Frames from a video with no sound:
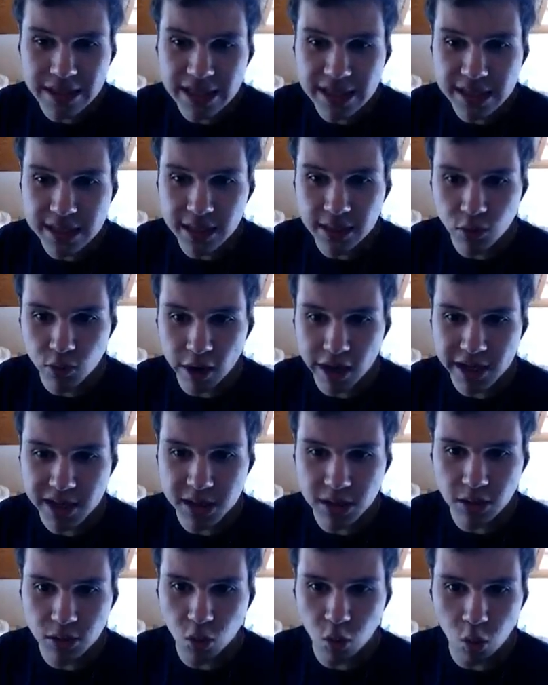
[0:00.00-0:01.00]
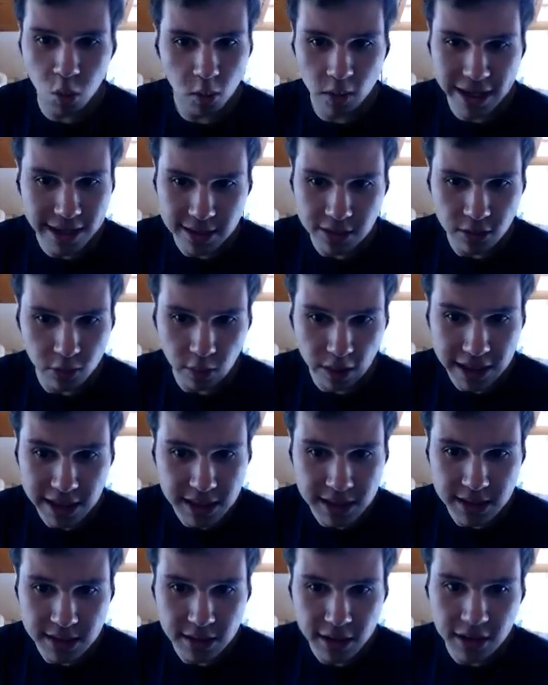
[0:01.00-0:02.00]
decent grades, not great
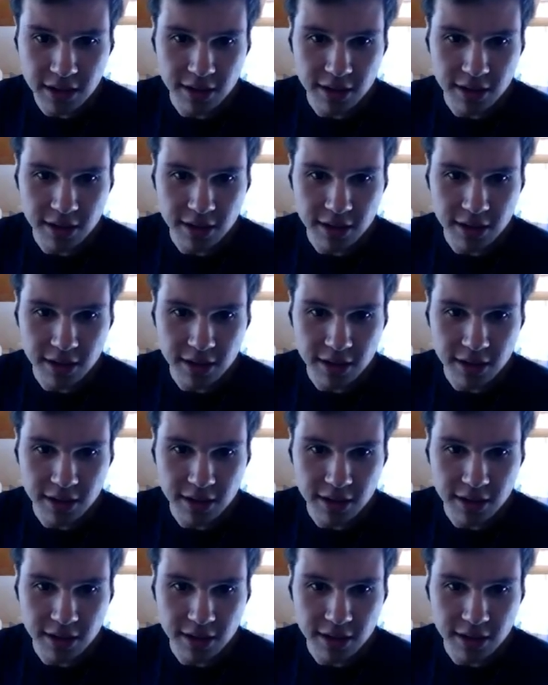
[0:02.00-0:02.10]
grades,